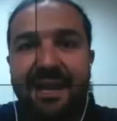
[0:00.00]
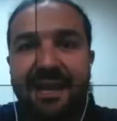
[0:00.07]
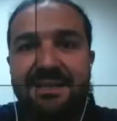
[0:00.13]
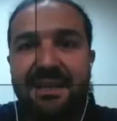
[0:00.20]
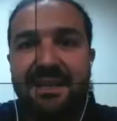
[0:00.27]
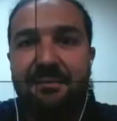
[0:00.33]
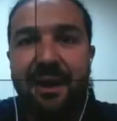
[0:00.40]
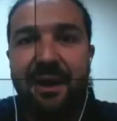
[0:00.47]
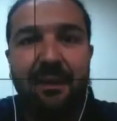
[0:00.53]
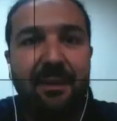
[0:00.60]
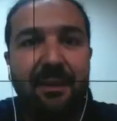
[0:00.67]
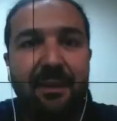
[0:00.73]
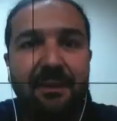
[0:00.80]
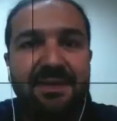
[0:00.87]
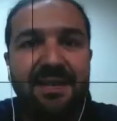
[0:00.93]
detected
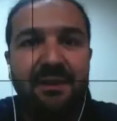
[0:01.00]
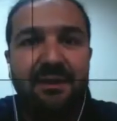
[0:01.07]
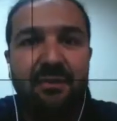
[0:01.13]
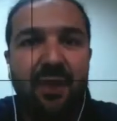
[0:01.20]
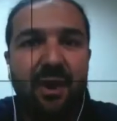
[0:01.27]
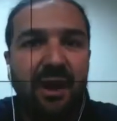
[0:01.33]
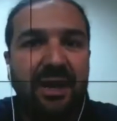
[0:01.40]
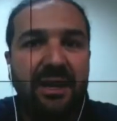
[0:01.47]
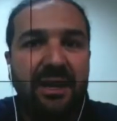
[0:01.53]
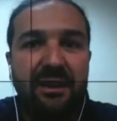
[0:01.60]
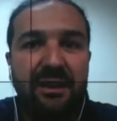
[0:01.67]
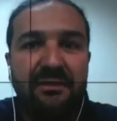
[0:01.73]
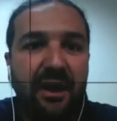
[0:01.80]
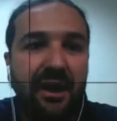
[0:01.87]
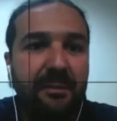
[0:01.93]
pipelines in rocky
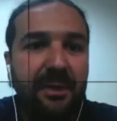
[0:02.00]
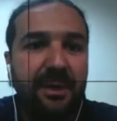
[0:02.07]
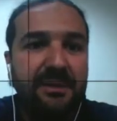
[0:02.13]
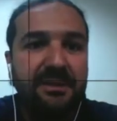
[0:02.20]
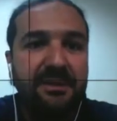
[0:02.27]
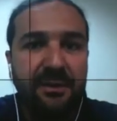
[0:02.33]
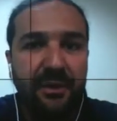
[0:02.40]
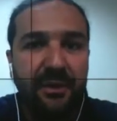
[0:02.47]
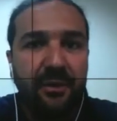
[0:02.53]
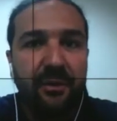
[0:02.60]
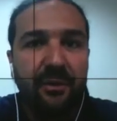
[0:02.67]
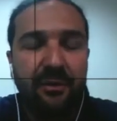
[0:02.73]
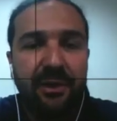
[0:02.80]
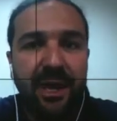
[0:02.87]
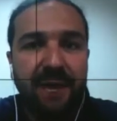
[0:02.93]
environments.
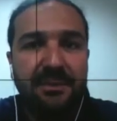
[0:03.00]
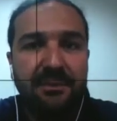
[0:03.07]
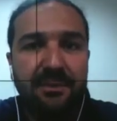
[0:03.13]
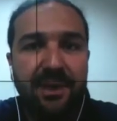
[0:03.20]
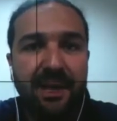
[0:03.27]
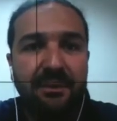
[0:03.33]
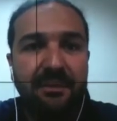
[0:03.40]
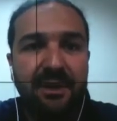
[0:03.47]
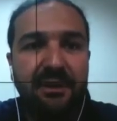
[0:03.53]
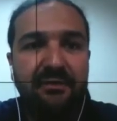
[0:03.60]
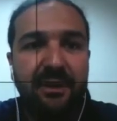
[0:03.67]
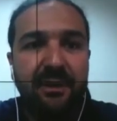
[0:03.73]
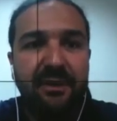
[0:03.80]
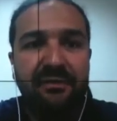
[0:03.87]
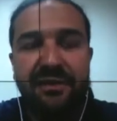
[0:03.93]
So yes, we can be
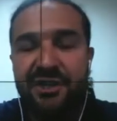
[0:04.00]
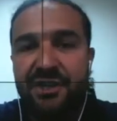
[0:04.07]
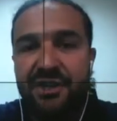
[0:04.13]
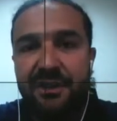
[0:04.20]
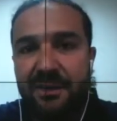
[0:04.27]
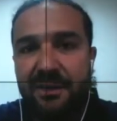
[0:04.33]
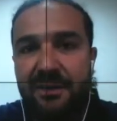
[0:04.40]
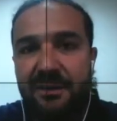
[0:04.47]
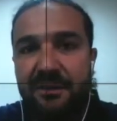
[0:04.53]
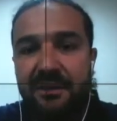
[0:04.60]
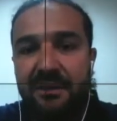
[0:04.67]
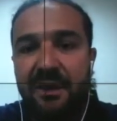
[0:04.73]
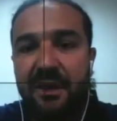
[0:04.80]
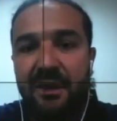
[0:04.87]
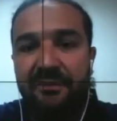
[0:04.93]
very efficient
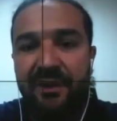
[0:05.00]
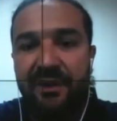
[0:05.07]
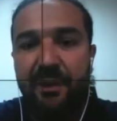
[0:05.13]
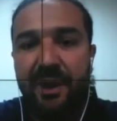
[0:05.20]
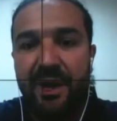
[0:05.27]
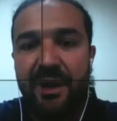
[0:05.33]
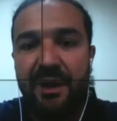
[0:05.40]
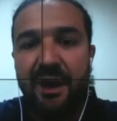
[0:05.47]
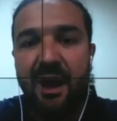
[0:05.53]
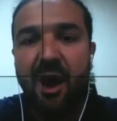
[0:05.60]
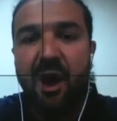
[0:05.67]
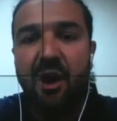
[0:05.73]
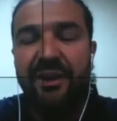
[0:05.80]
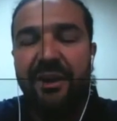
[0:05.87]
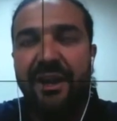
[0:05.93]
in very
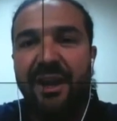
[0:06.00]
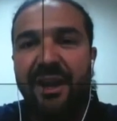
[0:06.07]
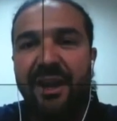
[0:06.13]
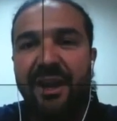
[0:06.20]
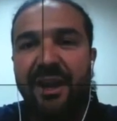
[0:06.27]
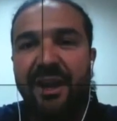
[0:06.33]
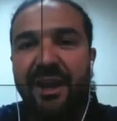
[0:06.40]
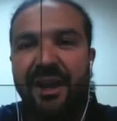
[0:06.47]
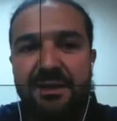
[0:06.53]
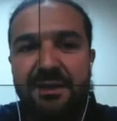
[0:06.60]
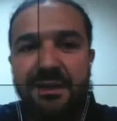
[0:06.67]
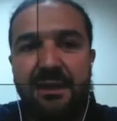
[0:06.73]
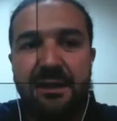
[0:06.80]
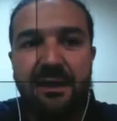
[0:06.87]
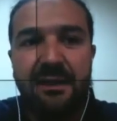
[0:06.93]
hard and coarse
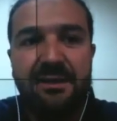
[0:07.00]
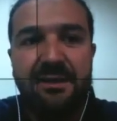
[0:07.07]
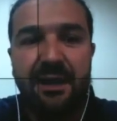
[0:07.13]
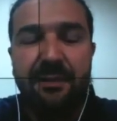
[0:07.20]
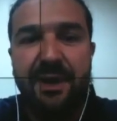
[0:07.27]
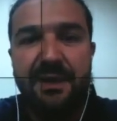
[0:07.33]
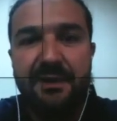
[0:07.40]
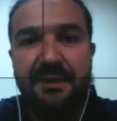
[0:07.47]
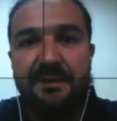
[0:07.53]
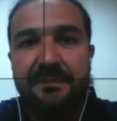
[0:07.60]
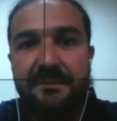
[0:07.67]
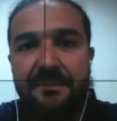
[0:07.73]
sediment.